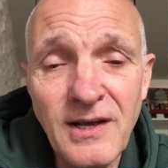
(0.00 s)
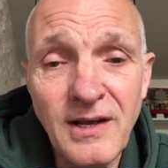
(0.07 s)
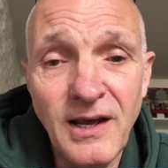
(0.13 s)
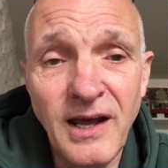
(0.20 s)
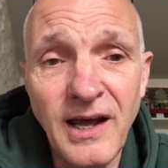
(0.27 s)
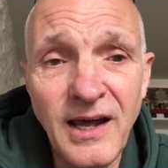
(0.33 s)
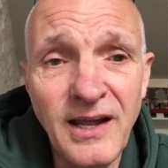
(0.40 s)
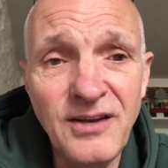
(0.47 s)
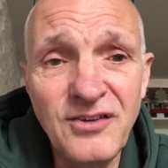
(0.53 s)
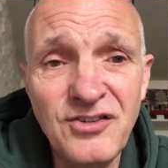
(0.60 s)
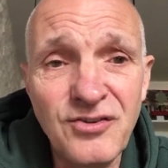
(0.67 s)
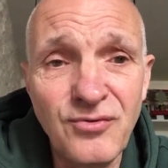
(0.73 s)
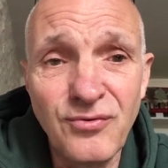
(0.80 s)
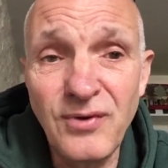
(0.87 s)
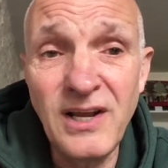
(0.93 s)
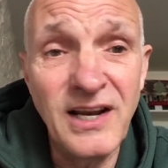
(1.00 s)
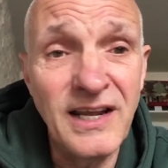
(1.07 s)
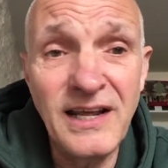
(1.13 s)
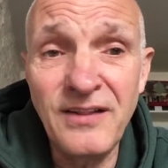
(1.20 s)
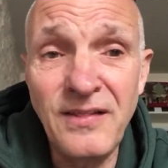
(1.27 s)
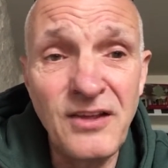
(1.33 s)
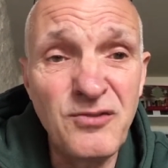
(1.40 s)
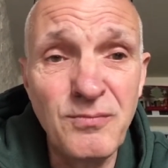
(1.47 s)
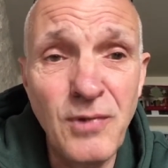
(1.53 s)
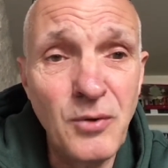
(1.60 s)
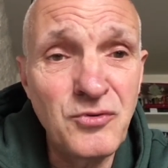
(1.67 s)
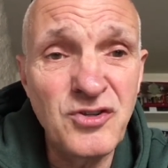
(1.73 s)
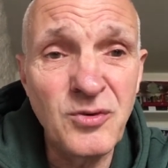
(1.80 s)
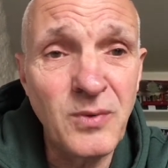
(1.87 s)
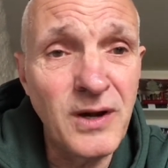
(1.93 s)
And really, there's
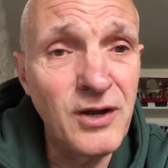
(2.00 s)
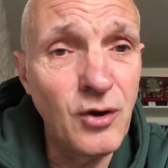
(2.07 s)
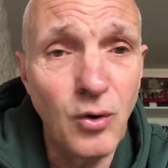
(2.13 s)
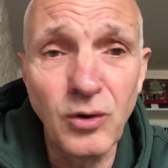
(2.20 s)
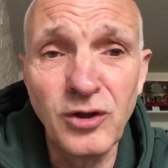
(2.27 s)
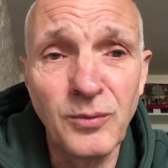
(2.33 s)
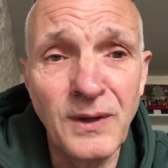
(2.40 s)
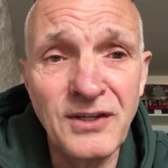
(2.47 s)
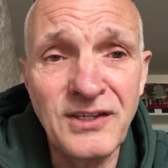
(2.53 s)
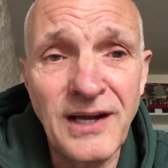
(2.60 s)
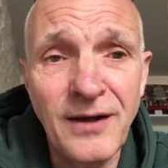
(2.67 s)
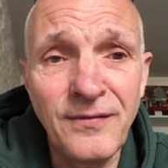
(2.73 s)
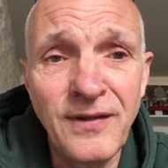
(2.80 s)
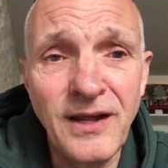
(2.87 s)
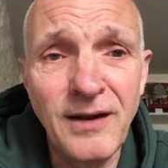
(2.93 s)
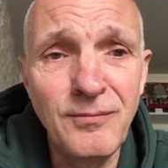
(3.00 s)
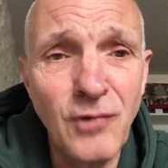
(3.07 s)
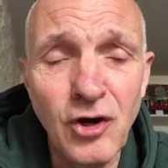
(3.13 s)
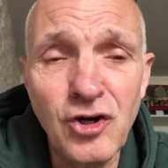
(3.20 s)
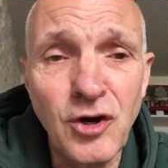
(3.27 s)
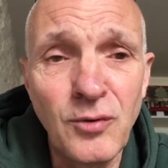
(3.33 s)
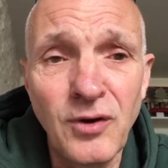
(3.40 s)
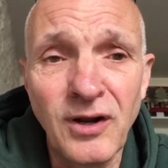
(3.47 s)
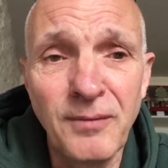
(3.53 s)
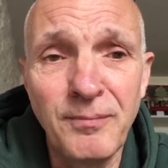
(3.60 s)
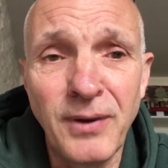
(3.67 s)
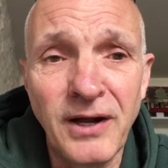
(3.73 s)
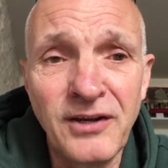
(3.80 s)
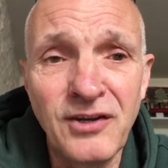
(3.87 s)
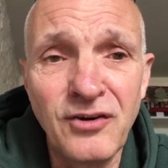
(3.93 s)
motorway all the way down there. I'm not going on a
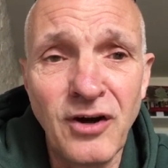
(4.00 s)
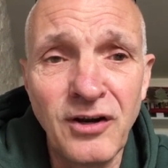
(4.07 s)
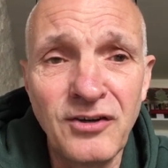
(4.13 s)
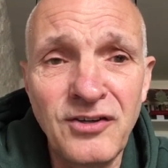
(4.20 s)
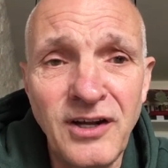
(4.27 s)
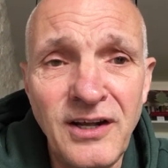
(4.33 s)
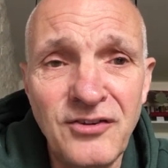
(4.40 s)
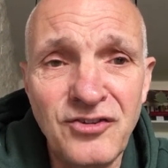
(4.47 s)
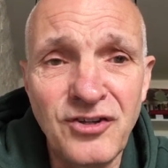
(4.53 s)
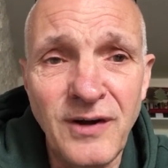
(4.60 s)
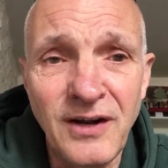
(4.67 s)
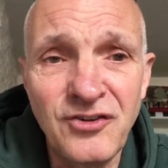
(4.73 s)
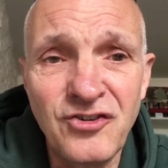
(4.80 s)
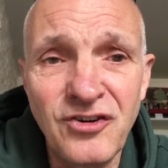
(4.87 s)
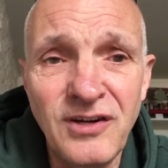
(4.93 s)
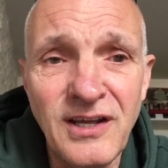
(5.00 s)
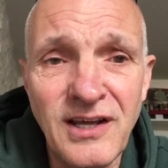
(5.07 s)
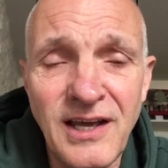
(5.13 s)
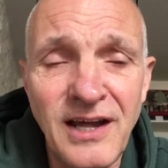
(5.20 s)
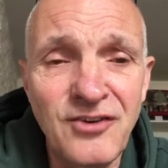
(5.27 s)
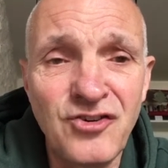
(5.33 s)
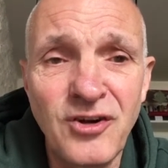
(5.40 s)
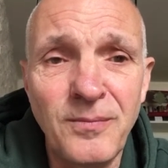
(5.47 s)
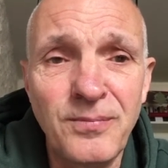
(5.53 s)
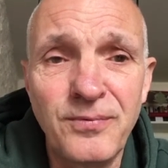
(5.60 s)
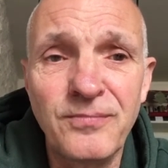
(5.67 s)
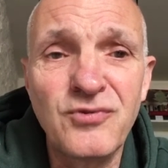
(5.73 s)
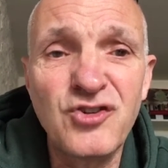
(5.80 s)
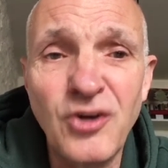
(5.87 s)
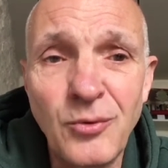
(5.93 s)
biking holiday. It's to actually catch up
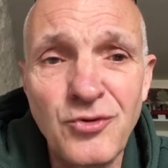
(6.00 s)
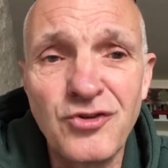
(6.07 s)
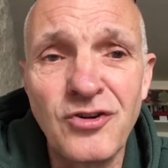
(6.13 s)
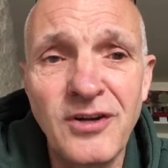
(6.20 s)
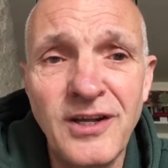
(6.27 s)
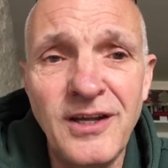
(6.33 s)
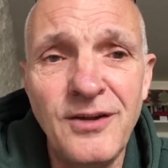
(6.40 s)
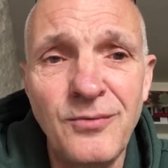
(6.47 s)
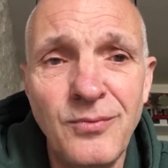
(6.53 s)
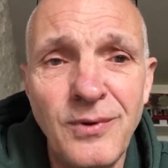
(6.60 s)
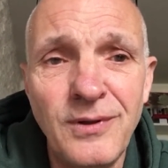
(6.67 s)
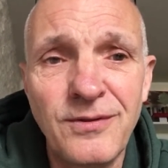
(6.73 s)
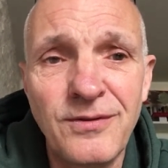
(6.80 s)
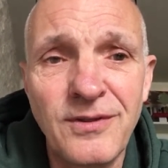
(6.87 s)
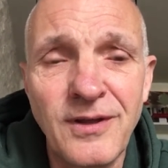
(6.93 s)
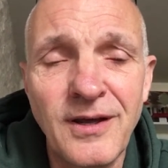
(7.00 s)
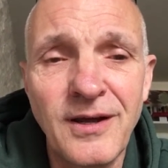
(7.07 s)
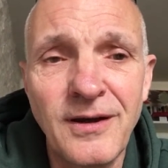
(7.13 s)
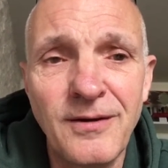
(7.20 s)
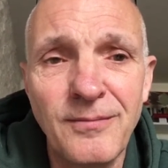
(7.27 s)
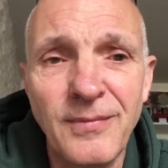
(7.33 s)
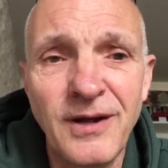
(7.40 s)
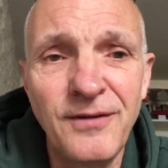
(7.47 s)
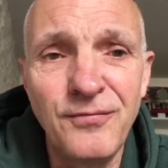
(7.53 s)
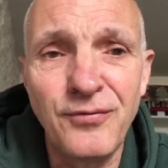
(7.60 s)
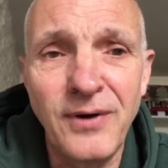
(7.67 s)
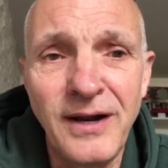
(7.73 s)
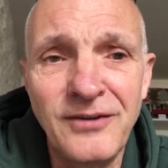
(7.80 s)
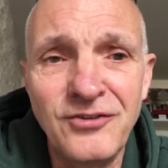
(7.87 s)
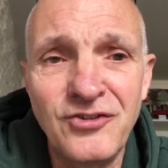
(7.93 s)
socially with my
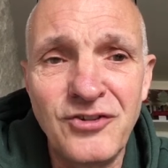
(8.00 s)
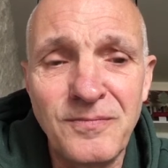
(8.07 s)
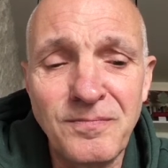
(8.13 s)
friends.